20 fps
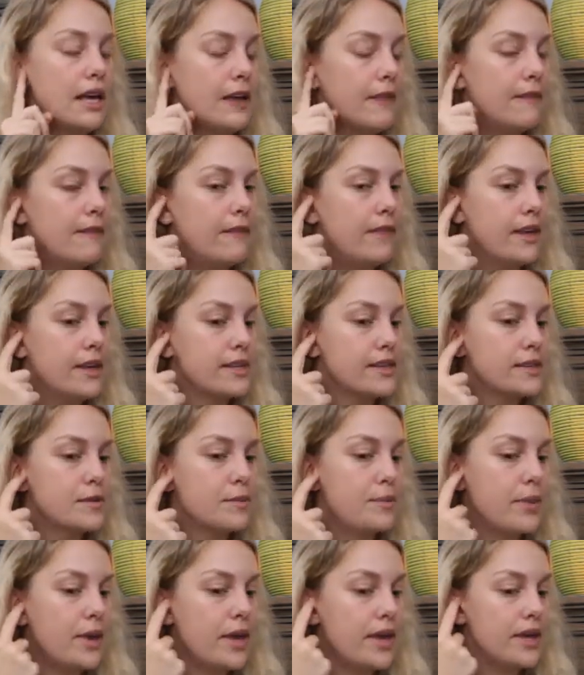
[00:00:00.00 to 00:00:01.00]
This
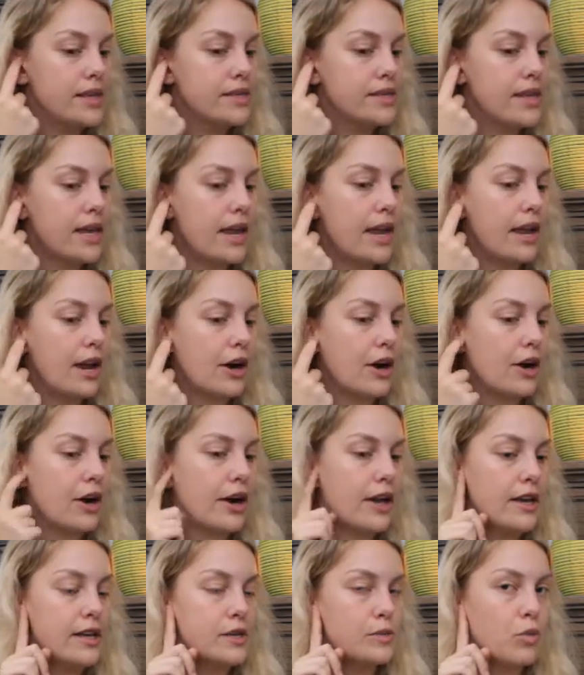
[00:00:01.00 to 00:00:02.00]
piece
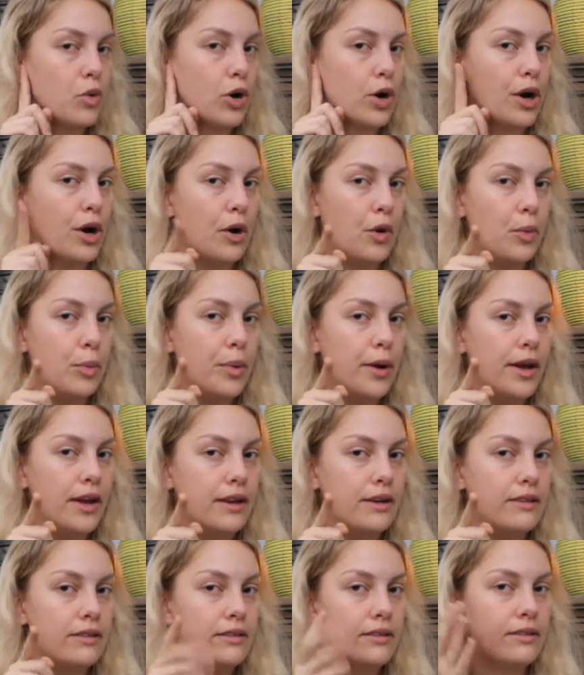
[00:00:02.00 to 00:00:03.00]
here is more
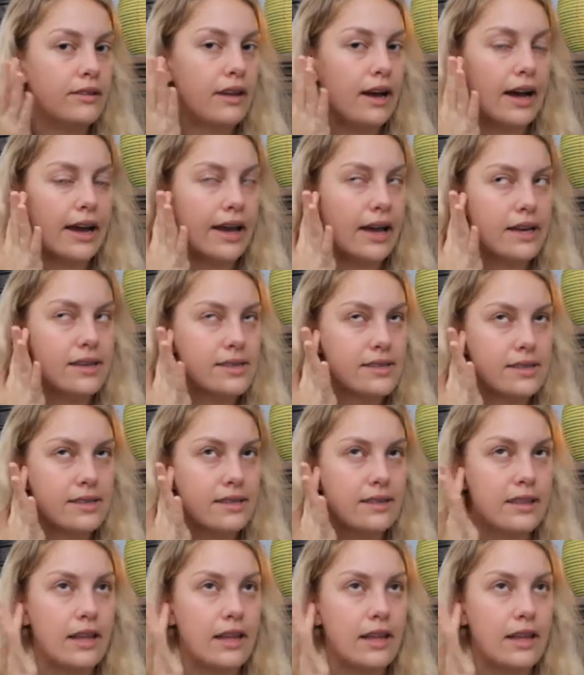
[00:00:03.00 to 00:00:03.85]
open, I guess,